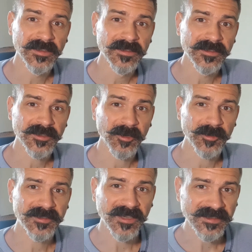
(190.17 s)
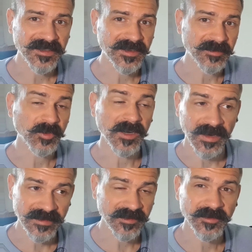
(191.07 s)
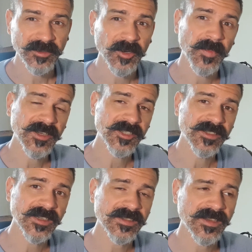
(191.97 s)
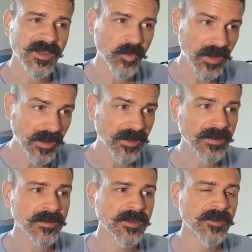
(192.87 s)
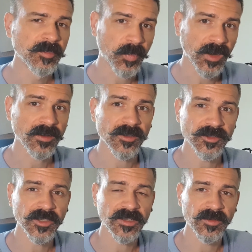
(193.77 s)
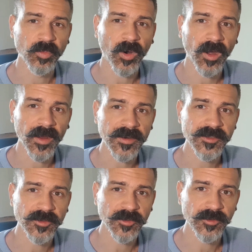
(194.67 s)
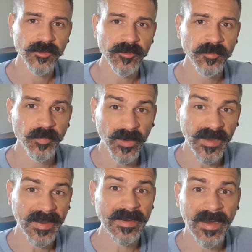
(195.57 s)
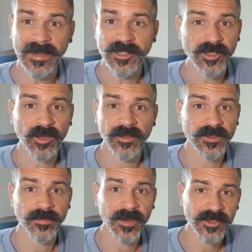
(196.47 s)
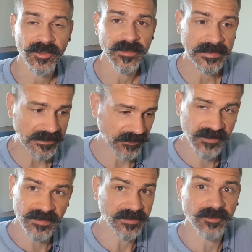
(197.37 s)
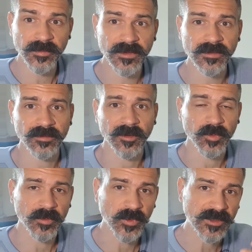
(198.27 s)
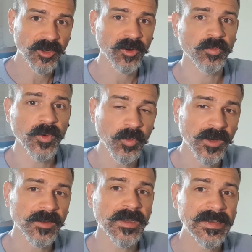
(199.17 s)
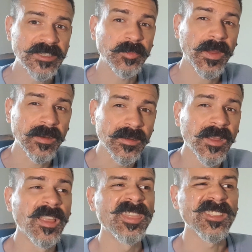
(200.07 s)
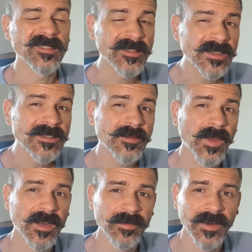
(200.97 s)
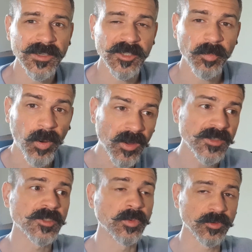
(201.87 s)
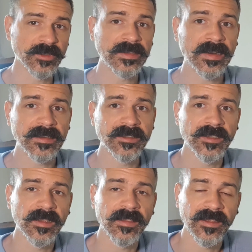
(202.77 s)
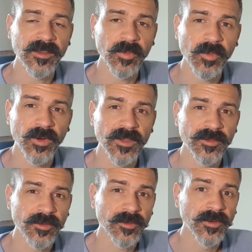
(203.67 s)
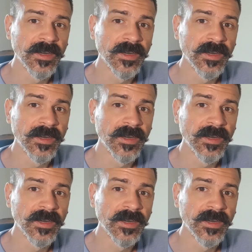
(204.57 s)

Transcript: So it doesn't, as I sort of mentioned yesterday, we are biologically wired to be energy conservation systems, right? We want to expend the least amount of energy possible to get us to the thing that we want to do.